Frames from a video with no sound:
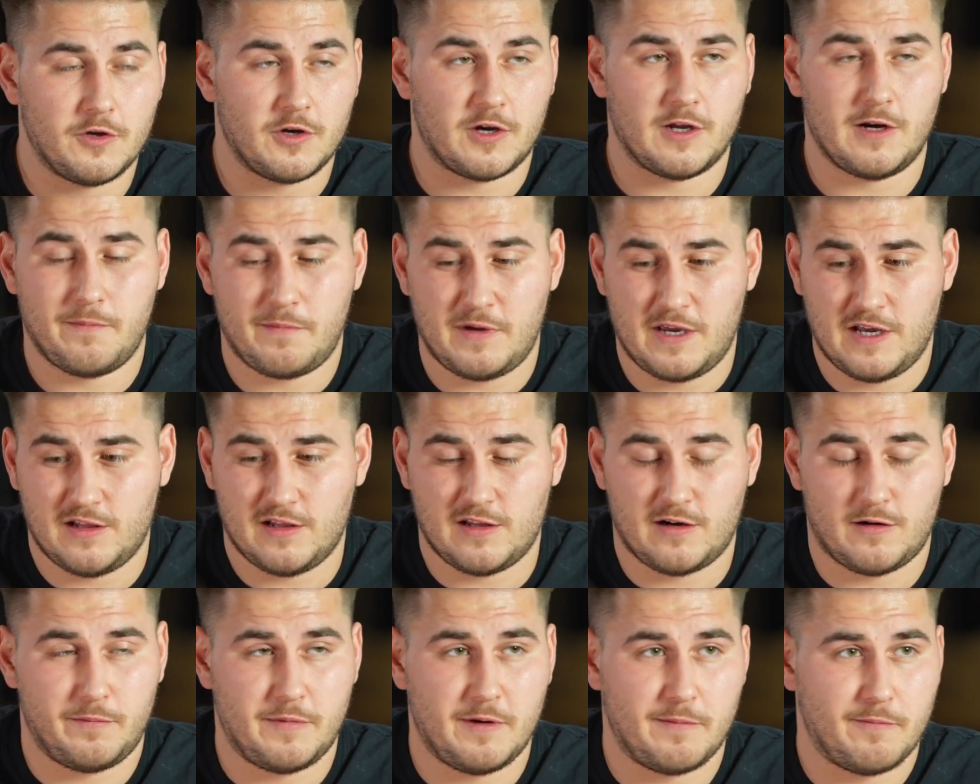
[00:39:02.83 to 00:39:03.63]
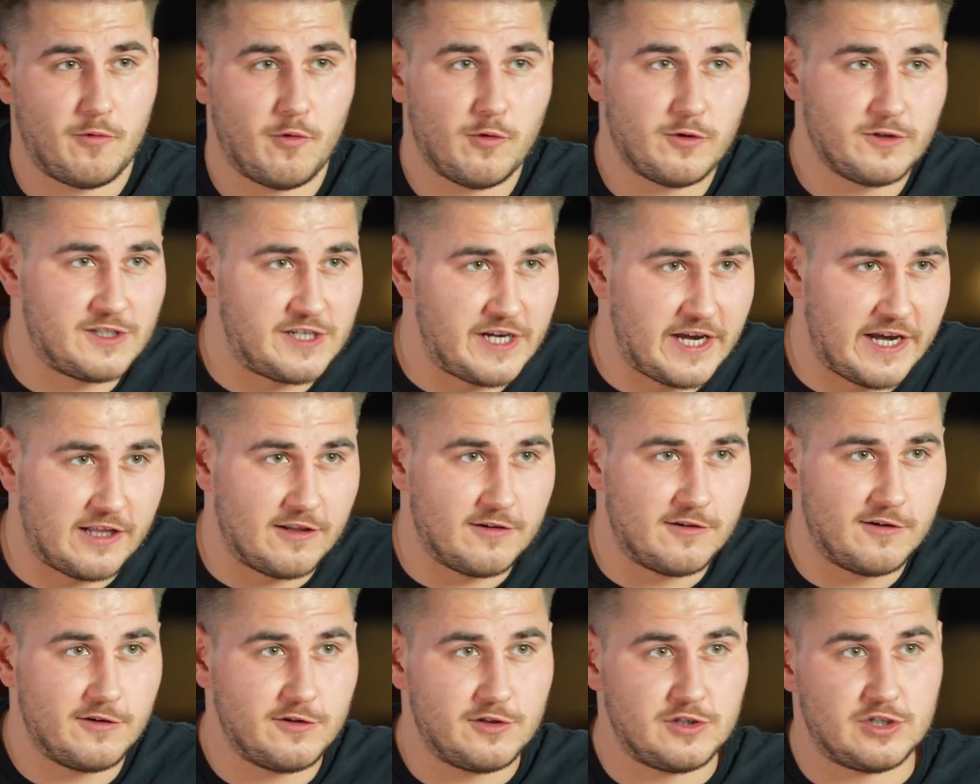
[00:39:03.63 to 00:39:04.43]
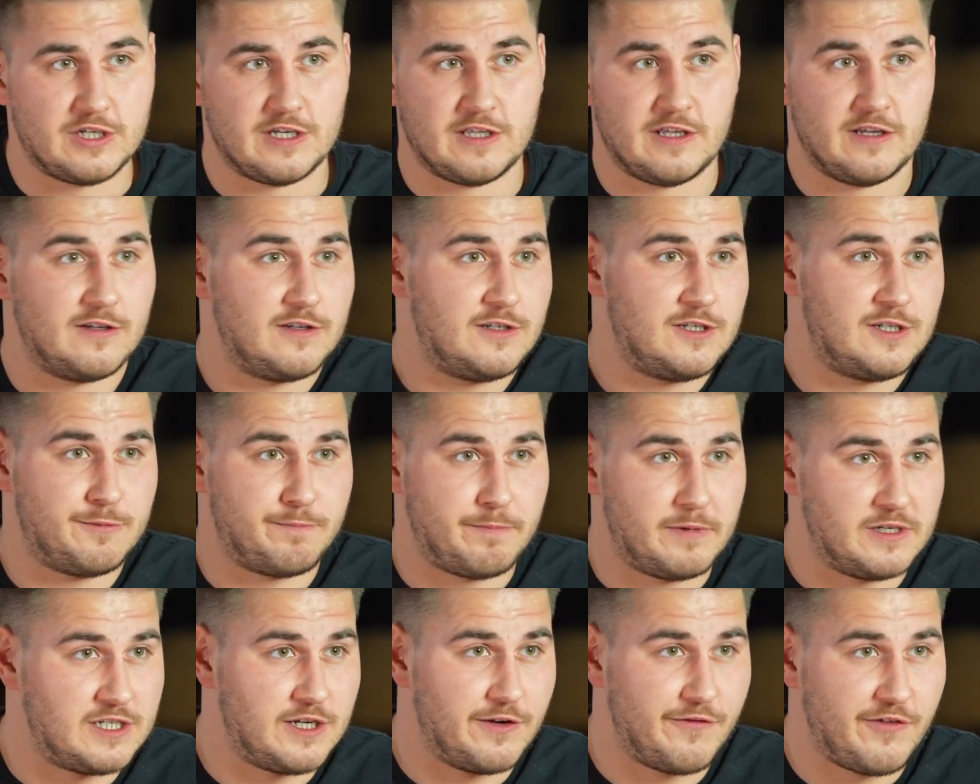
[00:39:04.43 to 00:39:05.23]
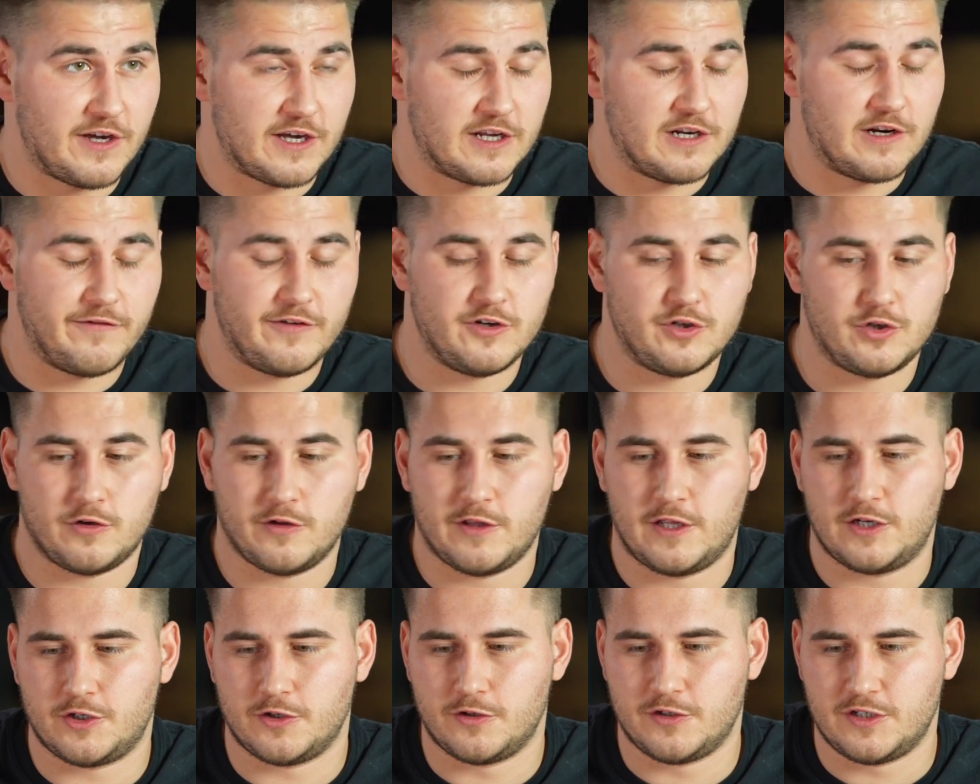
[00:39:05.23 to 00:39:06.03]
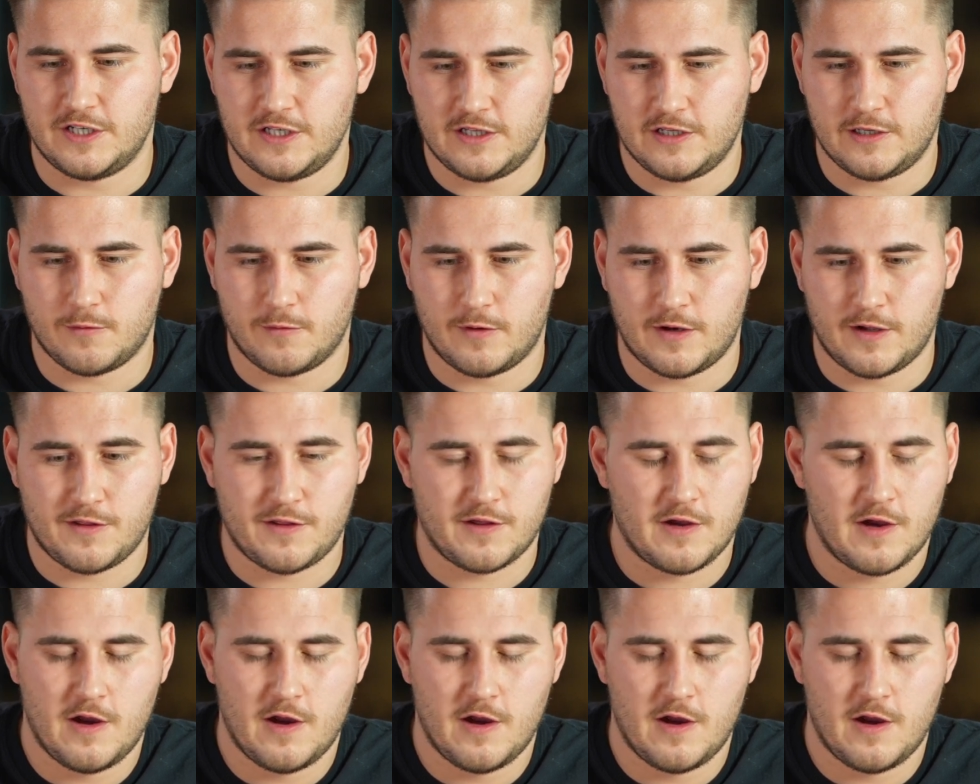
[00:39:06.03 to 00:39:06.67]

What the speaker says: to be a little bit more tailored to the specific individual that you're dealing with.